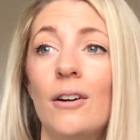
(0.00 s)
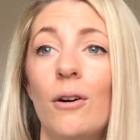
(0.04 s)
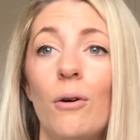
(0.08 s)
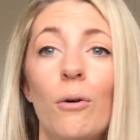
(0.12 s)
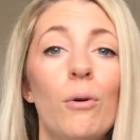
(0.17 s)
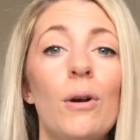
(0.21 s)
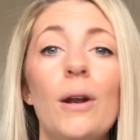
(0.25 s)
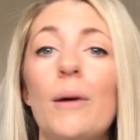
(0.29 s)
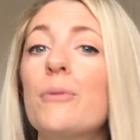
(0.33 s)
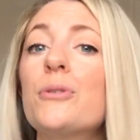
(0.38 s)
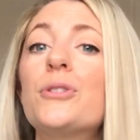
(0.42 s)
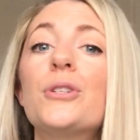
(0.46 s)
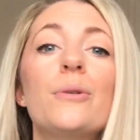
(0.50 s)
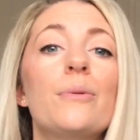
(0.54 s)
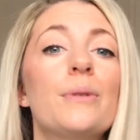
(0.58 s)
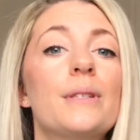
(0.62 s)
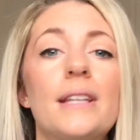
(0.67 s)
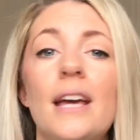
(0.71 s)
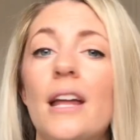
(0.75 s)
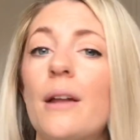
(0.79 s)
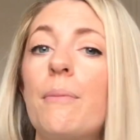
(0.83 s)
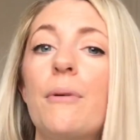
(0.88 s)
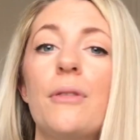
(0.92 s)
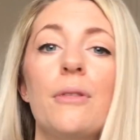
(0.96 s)
All I would do was
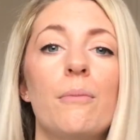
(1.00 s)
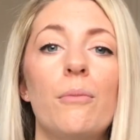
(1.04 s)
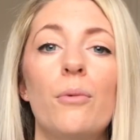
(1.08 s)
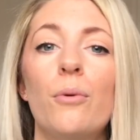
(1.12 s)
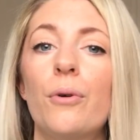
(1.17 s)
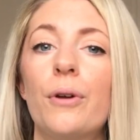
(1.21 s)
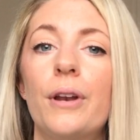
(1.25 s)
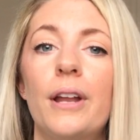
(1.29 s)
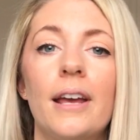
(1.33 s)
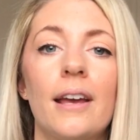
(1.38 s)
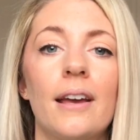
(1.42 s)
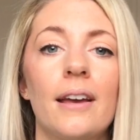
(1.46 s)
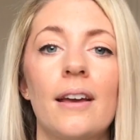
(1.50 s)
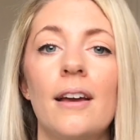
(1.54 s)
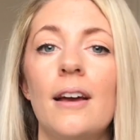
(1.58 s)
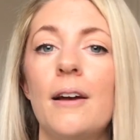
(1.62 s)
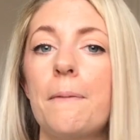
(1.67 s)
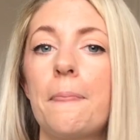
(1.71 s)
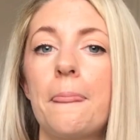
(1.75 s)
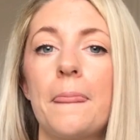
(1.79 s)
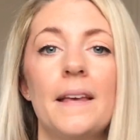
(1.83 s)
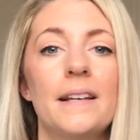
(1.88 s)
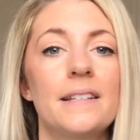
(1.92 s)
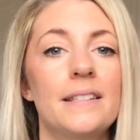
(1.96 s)
get up in the morning,
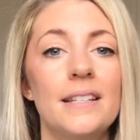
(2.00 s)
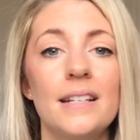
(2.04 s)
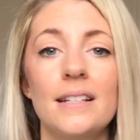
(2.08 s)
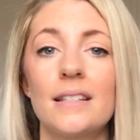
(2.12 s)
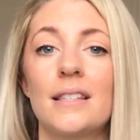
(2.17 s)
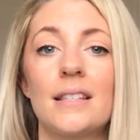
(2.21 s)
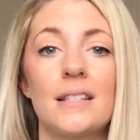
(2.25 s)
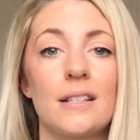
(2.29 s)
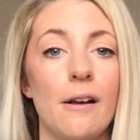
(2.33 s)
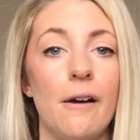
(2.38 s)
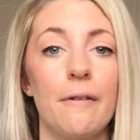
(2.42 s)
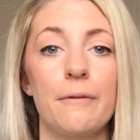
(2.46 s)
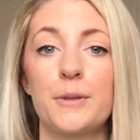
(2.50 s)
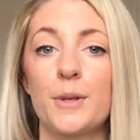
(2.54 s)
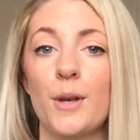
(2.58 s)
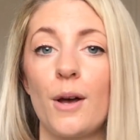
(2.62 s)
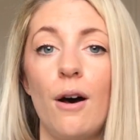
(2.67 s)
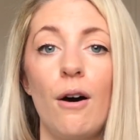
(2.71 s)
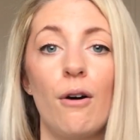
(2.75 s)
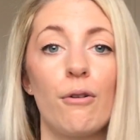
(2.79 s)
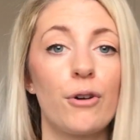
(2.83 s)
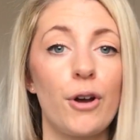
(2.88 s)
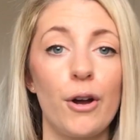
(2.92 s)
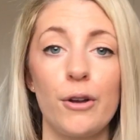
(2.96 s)
stick to this
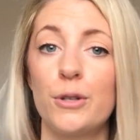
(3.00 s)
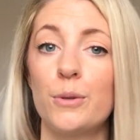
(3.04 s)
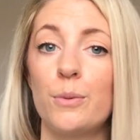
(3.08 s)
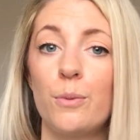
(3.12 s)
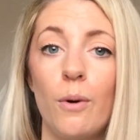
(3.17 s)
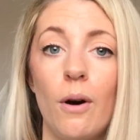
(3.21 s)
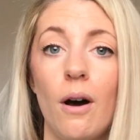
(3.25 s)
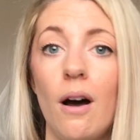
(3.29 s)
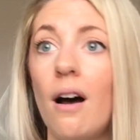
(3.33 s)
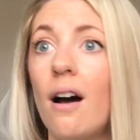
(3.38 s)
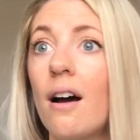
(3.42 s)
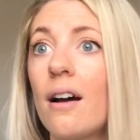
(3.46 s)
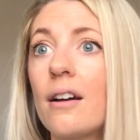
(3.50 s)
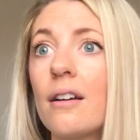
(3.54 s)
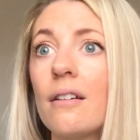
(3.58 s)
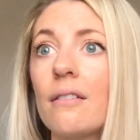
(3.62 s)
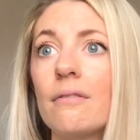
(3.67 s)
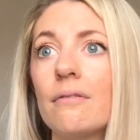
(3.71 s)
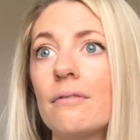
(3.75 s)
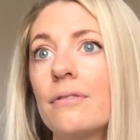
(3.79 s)
lifestyle, go to work,